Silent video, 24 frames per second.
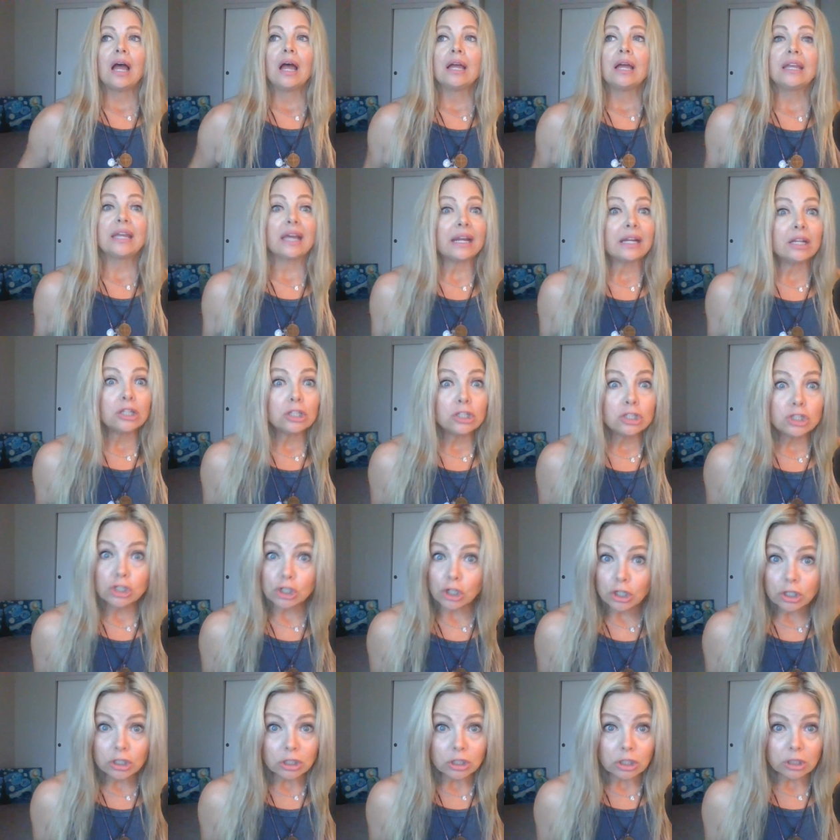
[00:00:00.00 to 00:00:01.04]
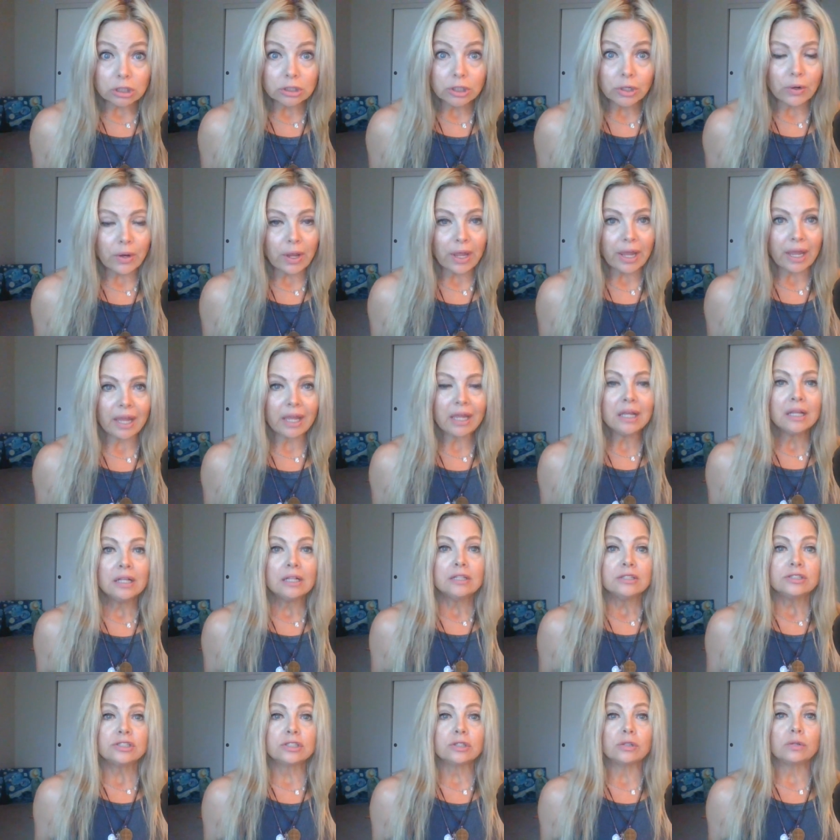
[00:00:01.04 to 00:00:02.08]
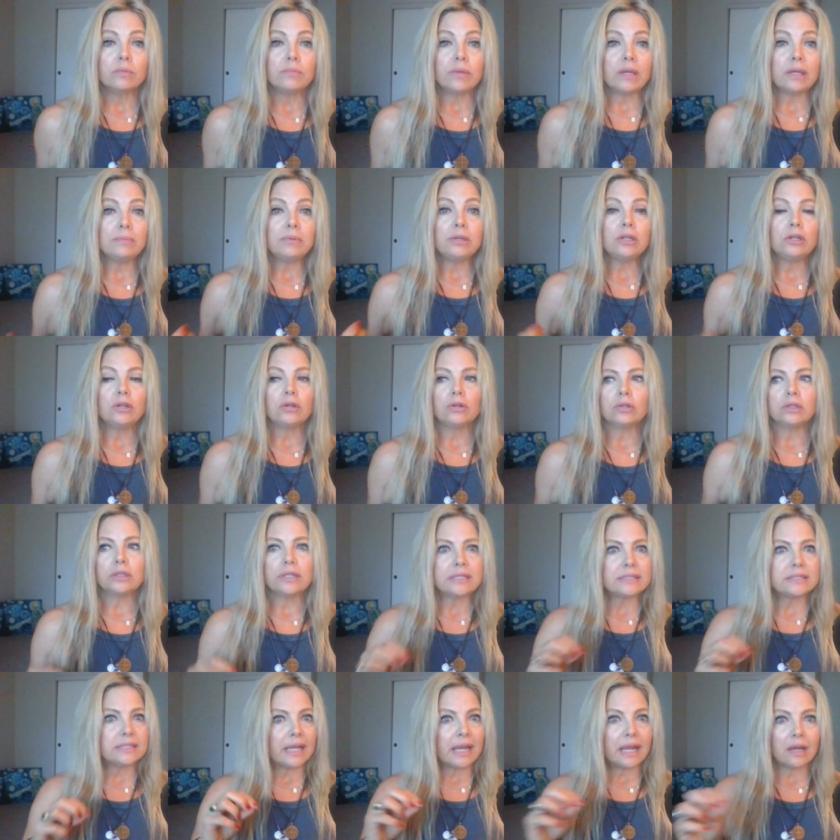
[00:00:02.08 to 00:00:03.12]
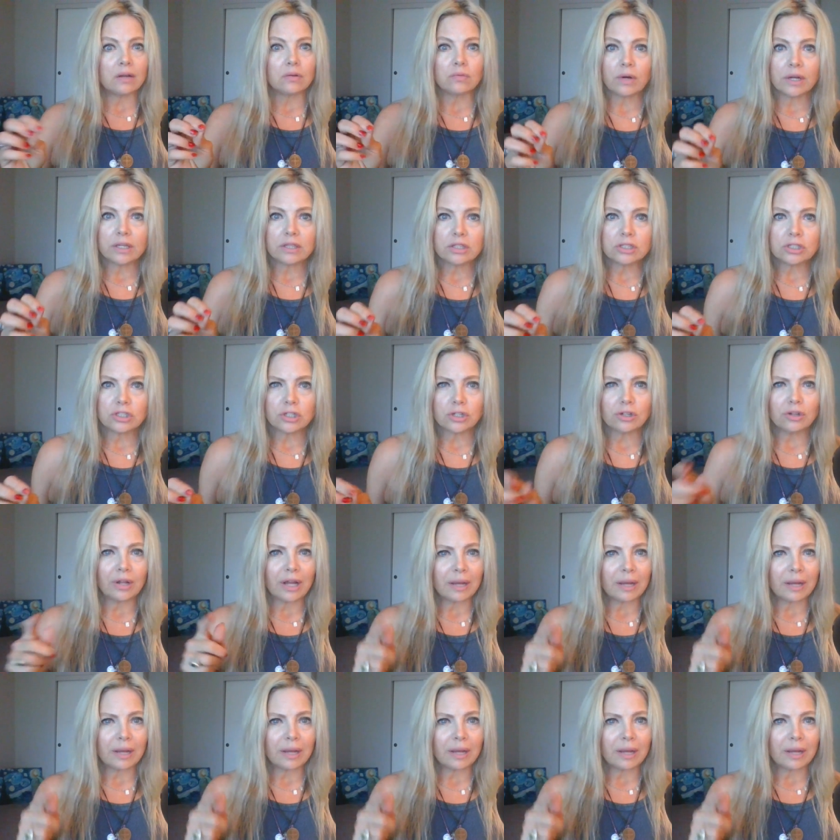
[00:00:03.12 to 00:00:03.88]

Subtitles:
get a journal. Okay. So maybe you don't like to handwrite the journal.